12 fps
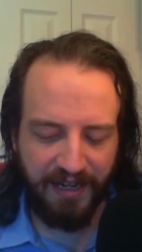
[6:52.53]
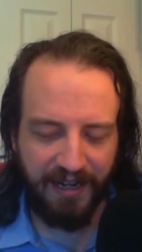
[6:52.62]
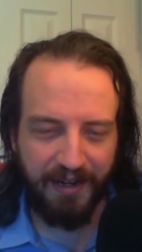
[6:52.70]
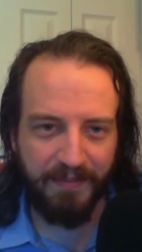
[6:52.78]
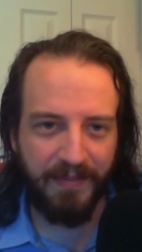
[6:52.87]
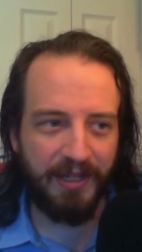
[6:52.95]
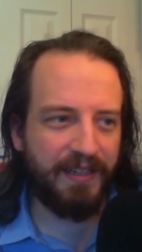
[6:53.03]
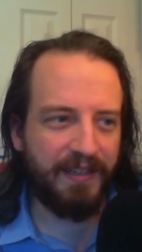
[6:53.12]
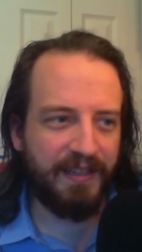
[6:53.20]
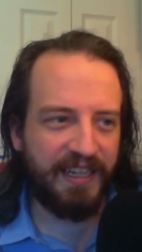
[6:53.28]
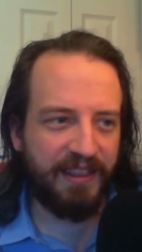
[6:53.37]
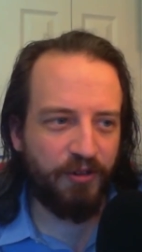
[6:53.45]
Um,
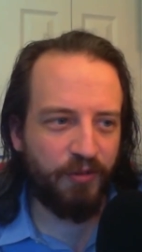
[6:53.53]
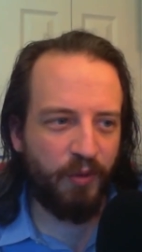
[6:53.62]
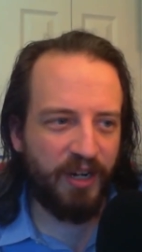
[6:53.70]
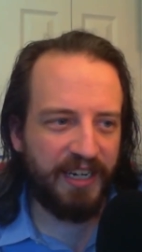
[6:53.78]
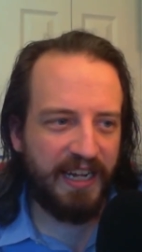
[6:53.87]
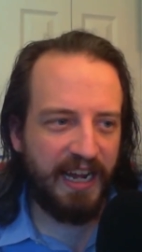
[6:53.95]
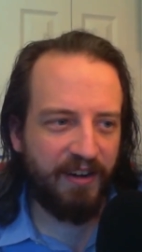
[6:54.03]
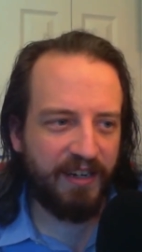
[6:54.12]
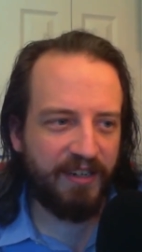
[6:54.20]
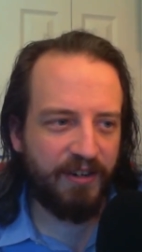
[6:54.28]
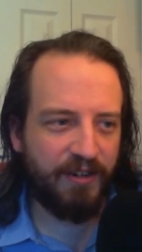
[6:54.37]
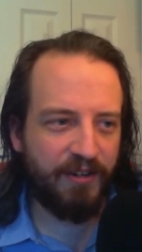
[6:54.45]
like, there's one
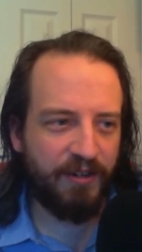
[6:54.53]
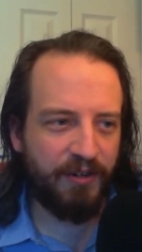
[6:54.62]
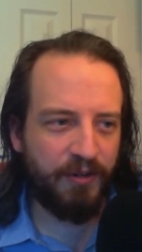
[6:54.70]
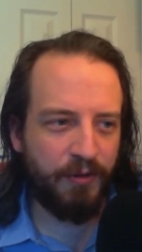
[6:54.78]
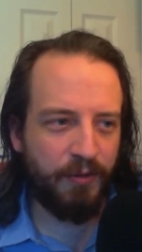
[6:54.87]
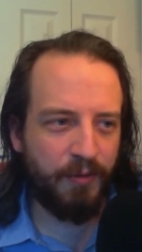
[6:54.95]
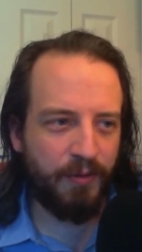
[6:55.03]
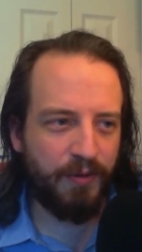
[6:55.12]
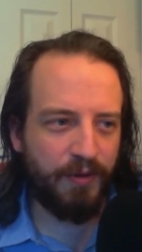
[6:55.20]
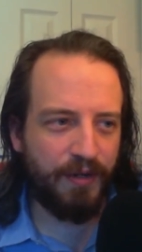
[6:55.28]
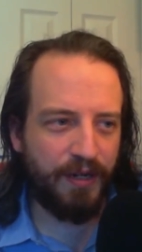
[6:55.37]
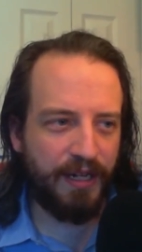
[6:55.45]
character who
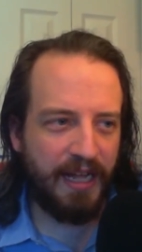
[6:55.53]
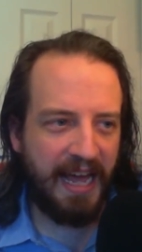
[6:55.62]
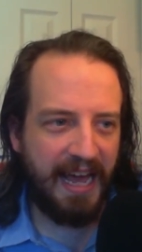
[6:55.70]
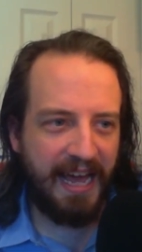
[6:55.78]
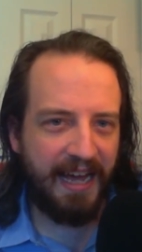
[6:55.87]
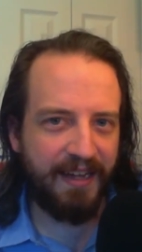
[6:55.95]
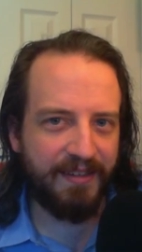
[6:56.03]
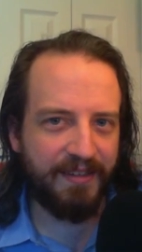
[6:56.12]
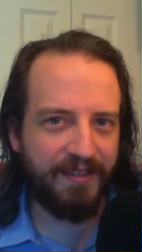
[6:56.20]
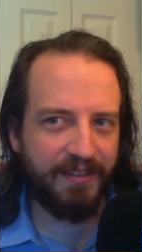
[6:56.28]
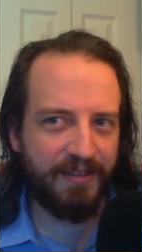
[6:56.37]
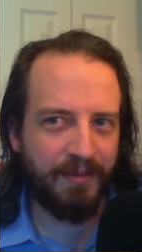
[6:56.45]

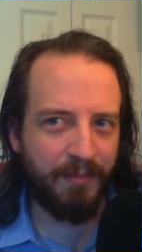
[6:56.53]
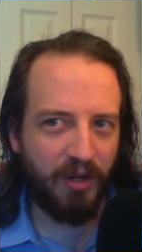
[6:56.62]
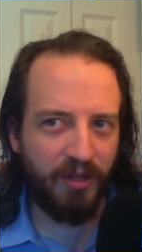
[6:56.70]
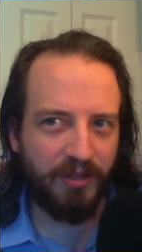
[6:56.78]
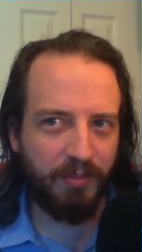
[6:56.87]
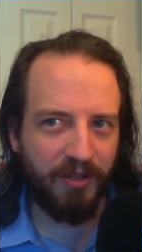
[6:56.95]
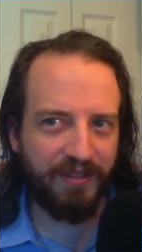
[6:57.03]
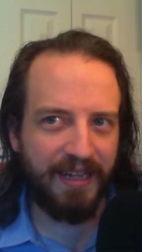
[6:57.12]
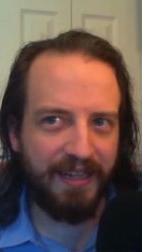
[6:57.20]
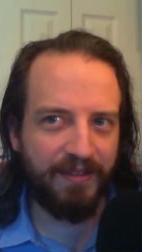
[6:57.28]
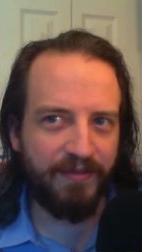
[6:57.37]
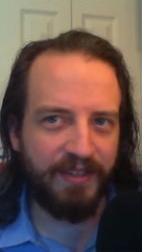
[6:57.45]
has multiple
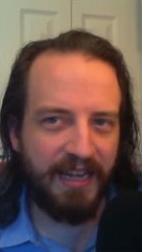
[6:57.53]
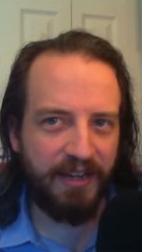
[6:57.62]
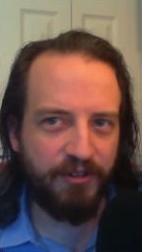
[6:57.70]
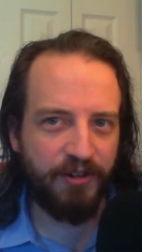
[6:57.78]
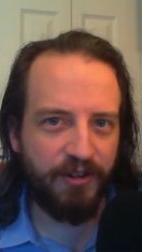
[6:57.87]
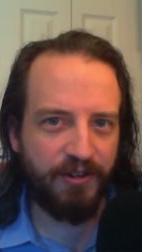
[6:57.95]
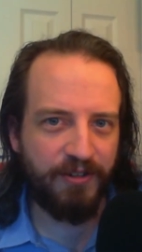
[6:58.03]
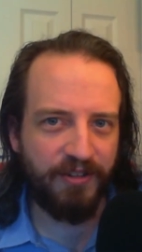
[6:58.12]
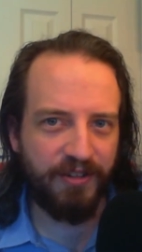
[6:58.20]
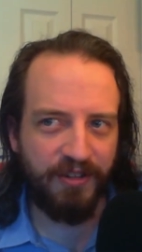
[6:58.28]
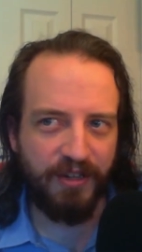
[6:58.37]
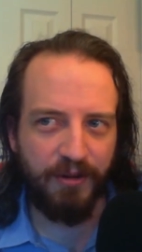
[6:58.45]
sets of
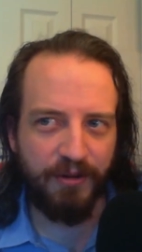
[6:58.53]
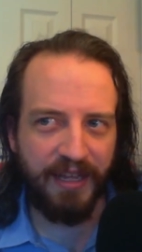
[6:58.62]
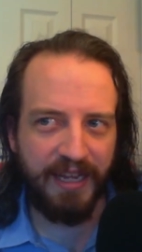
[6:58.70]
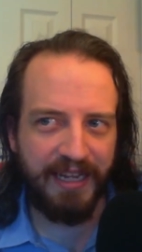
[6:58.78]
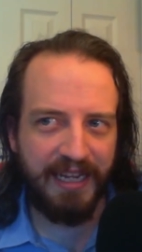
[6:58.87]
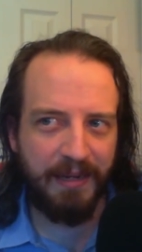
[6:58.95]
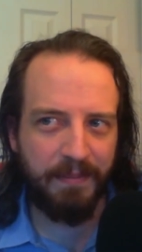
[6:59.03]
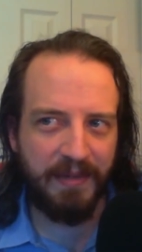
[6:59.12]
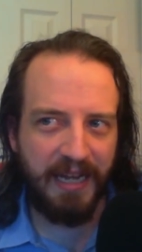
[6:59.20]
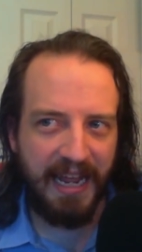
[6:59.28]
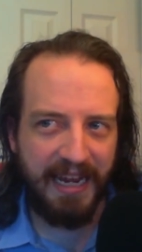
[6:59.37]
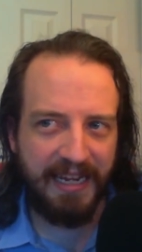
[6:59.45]
dentures, so they keep
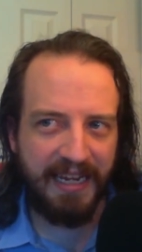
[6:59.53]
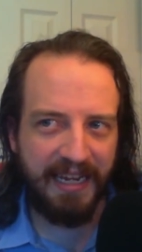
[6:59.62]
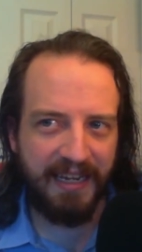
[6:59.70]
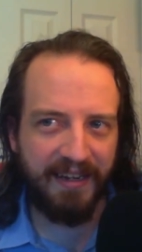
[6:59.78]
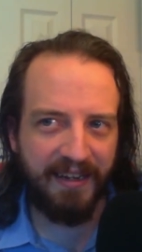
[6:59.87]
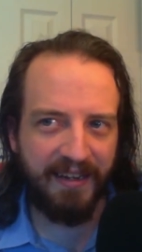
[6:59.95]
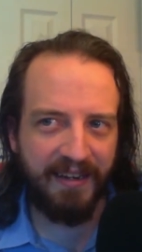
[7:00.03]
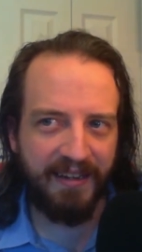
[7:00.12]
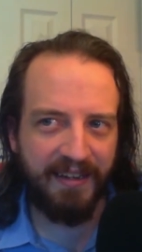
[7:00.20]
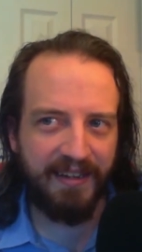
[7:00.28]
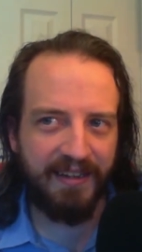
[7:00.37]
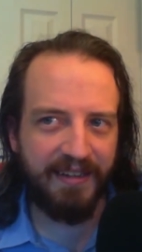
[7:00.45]
taking
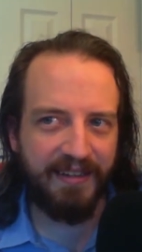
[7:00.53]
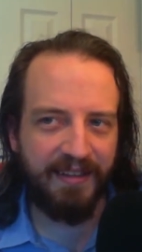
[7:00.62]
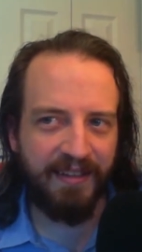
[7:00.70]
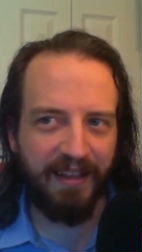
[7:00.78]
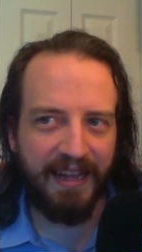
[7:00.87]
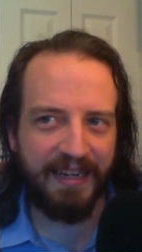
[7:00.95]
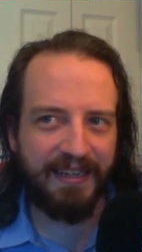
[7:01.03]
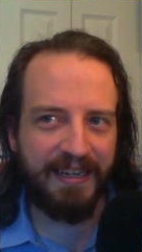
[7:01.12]
like